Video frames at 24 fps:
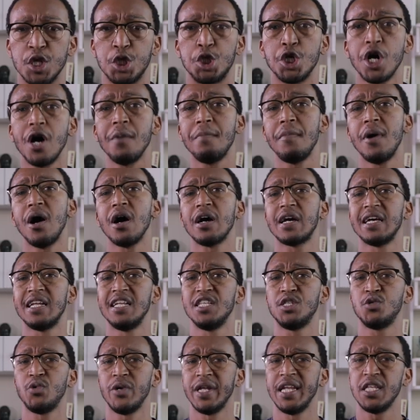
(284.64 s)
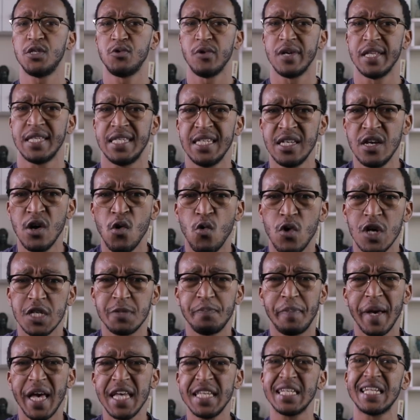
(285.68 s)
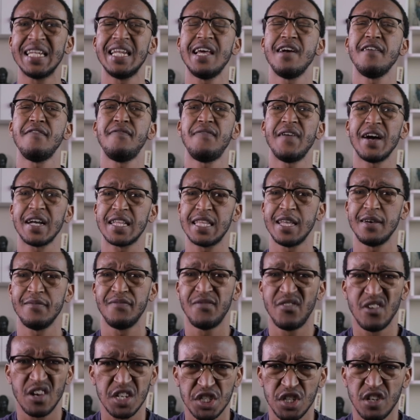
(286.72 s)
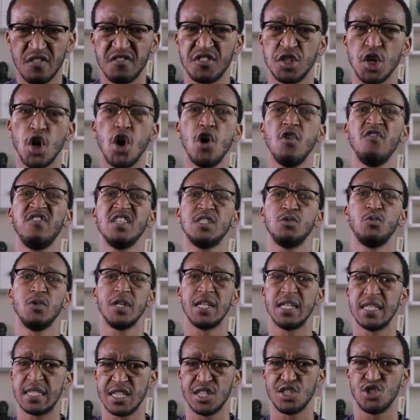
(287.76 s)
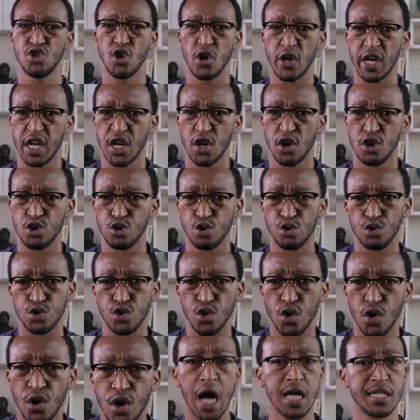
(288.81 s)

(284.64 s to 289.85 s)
The job market in 2020 was basically a fucked up version of Jehovah's Witnesses knocking on your door,